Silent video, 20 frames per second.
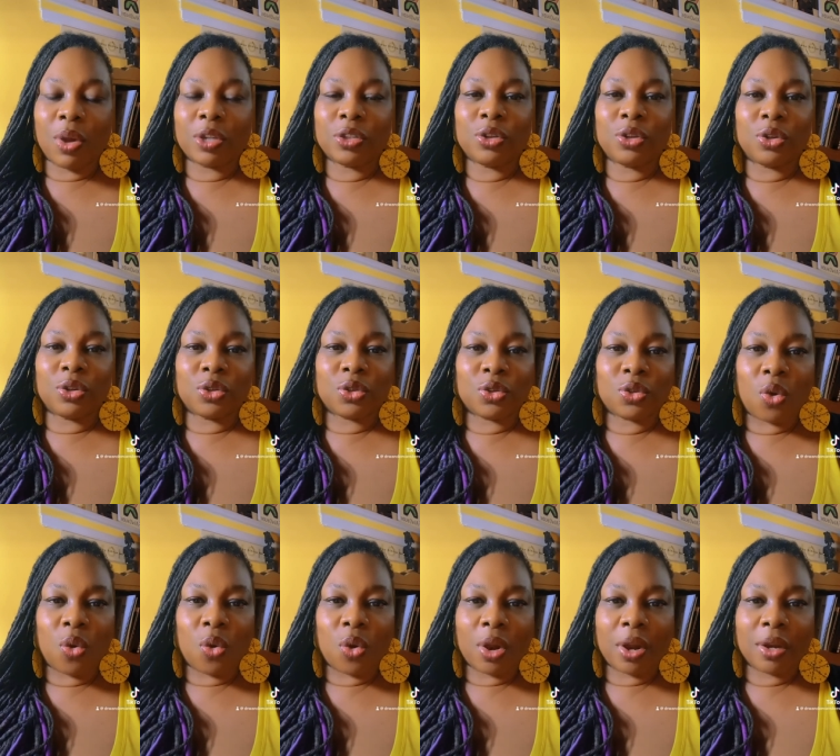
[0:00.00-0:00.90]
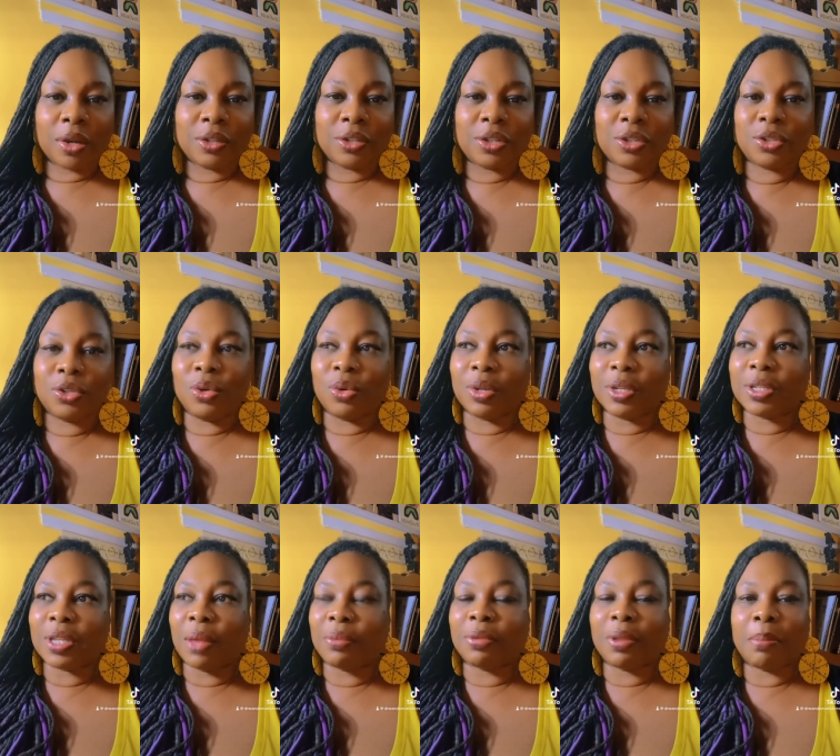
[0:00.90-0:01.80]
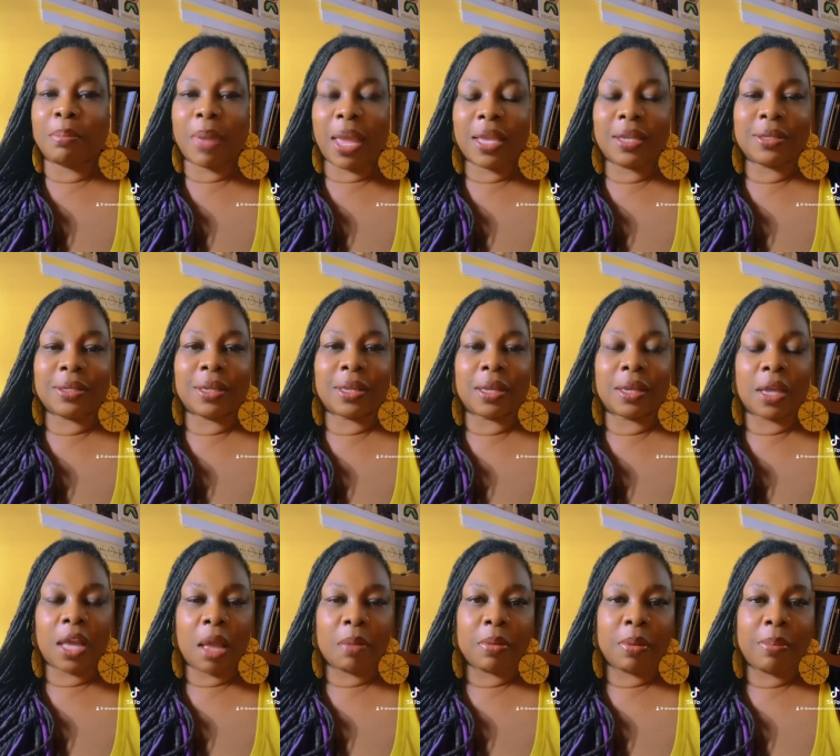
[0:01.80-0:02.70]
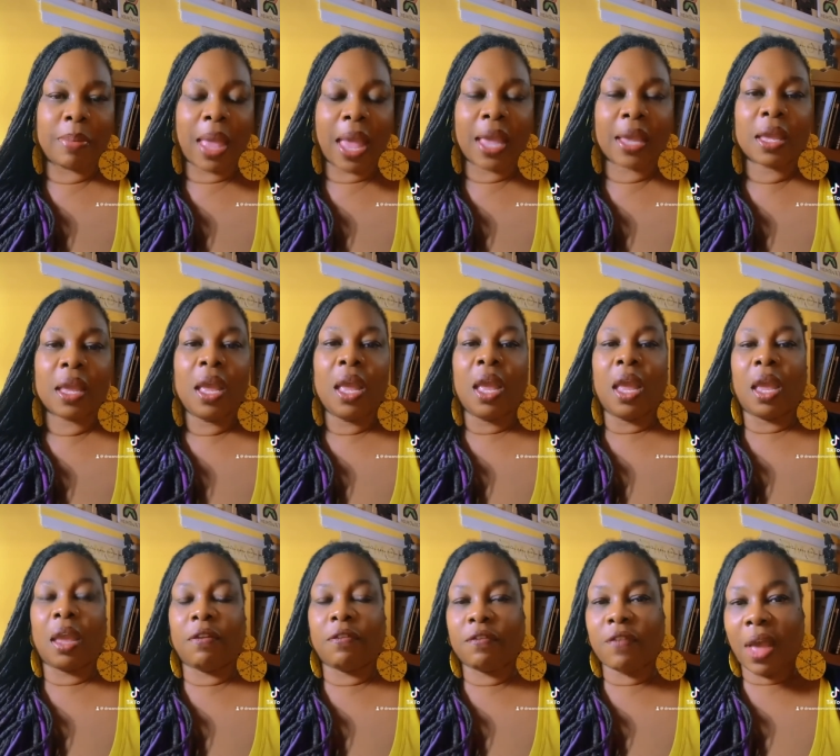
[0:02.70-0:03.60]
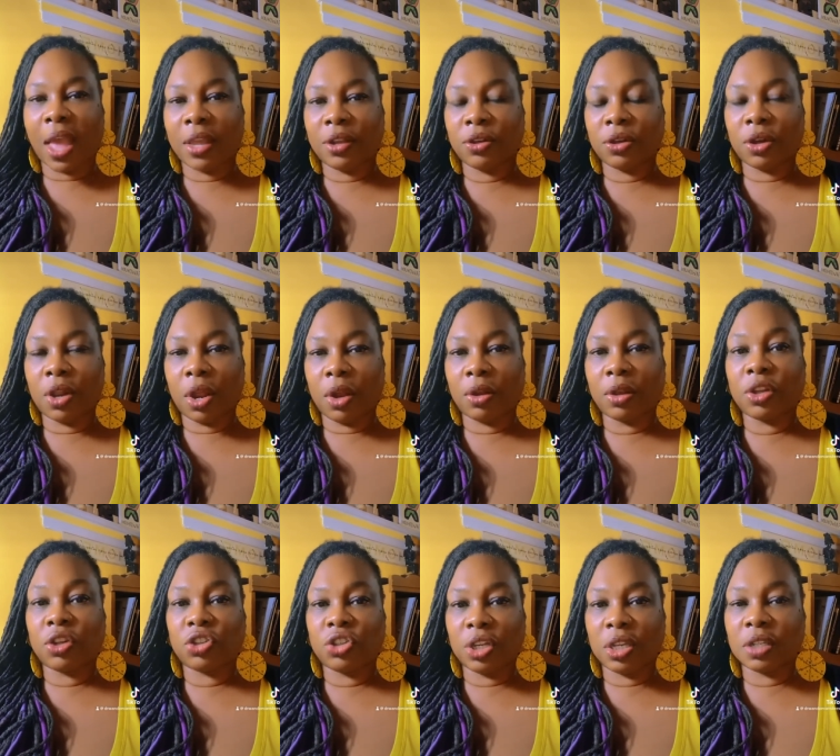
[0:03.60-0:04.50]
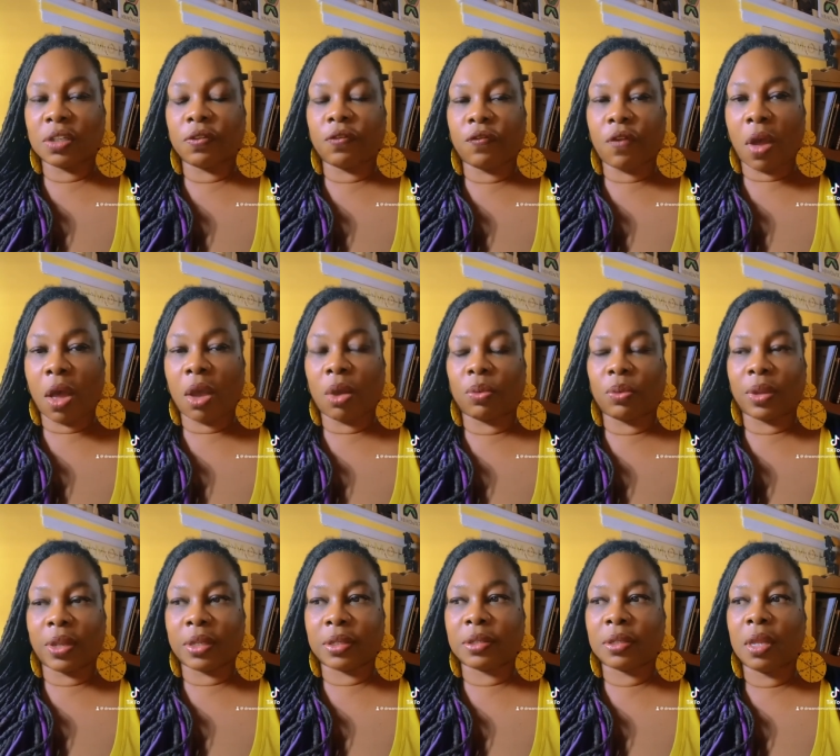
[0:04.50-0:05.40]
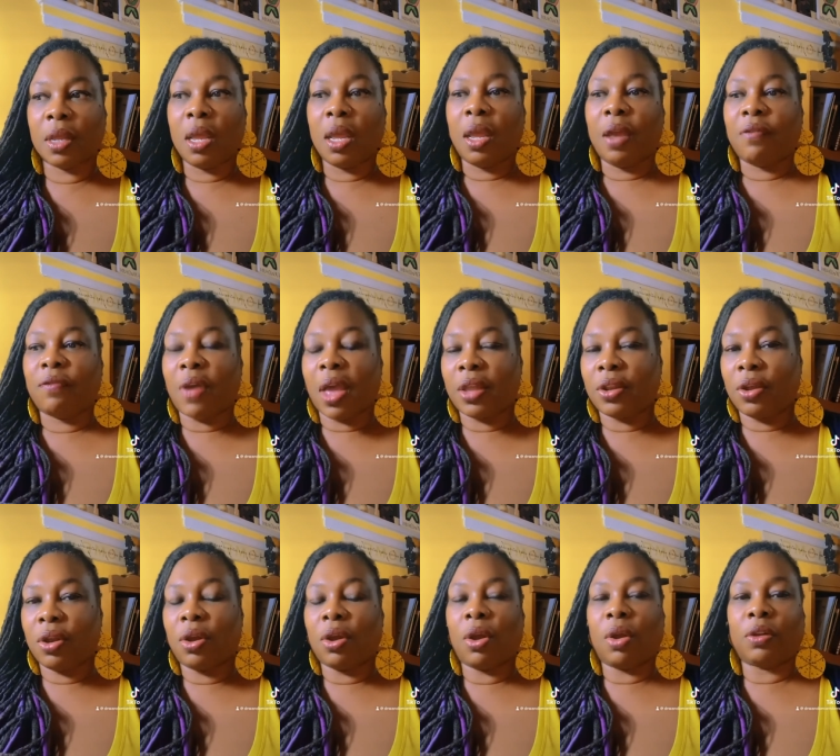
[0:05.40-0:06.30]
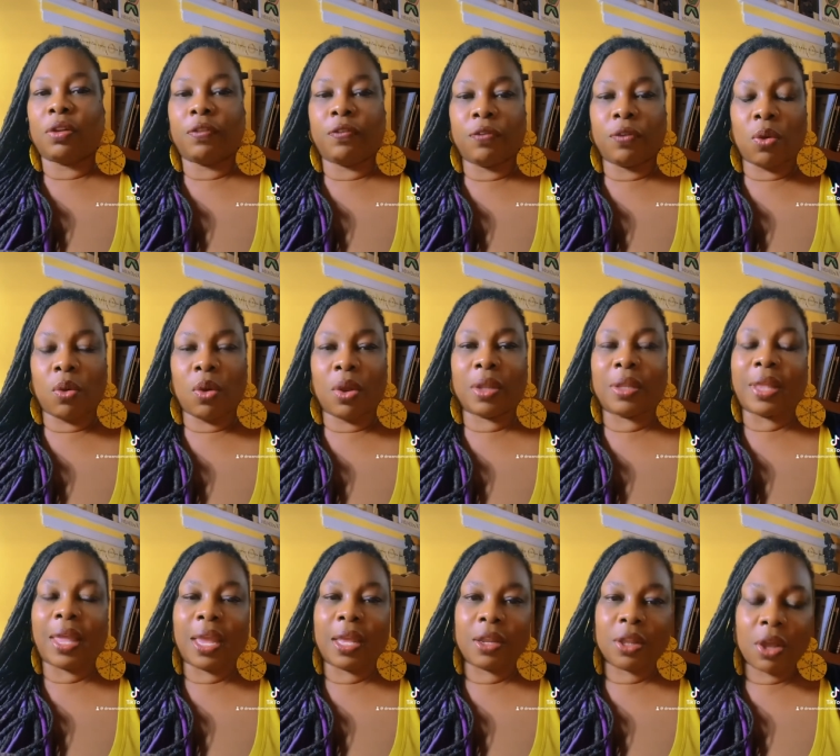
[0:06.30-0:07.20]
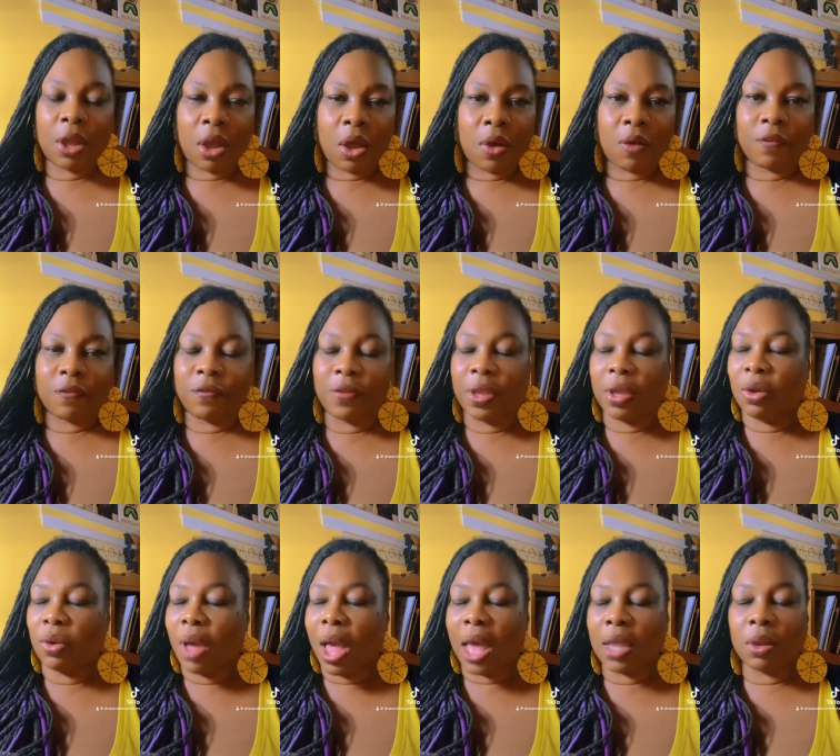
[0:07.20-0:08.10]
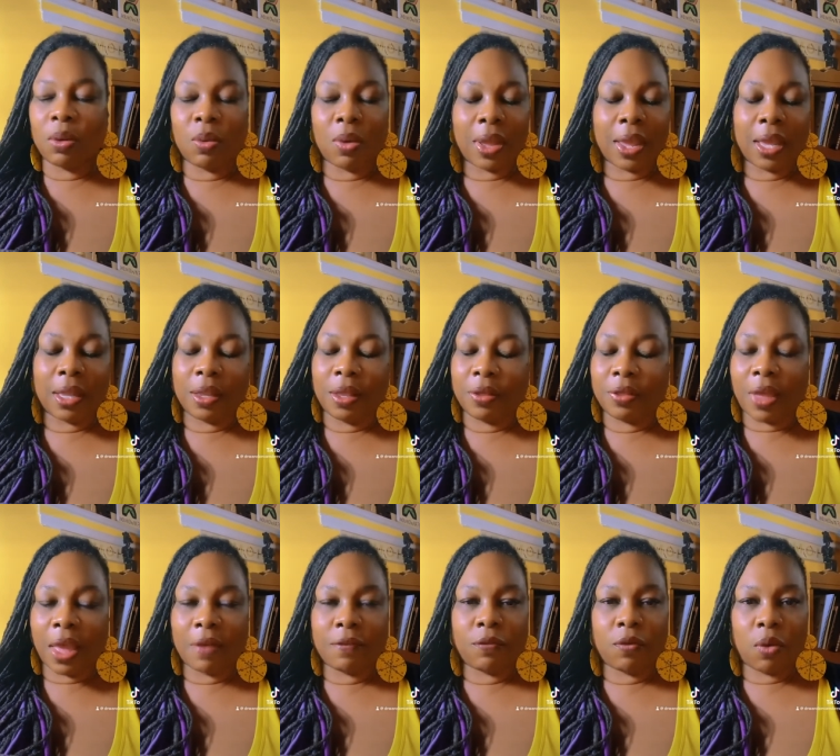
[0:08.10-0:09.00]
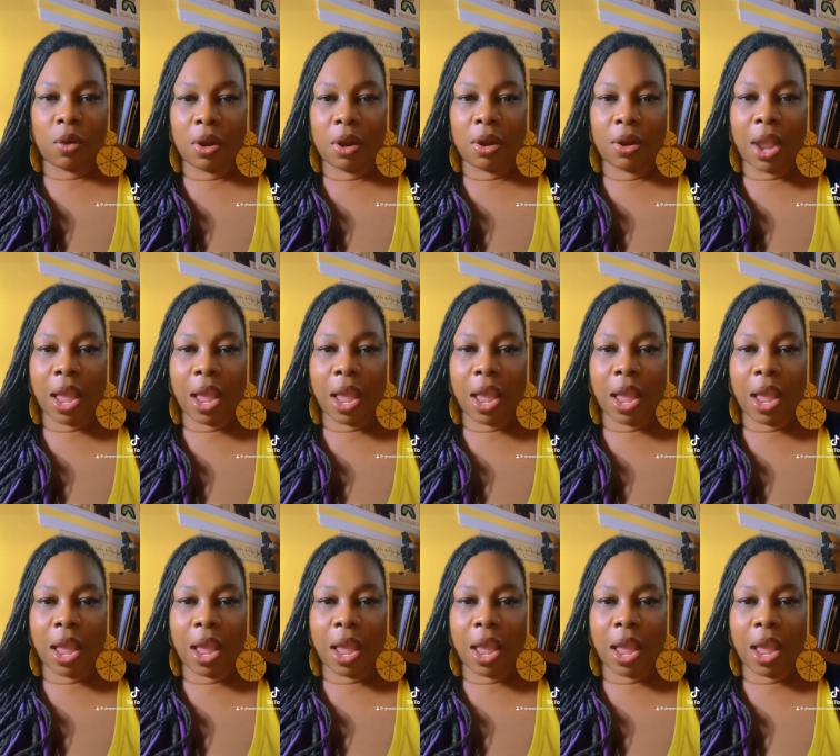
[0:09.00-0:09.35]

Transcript: to the store, just doing something basic and coming back and finding her because she is a fall risk, finding her on the floor, laying in her own fecal. I don't want any of that for her.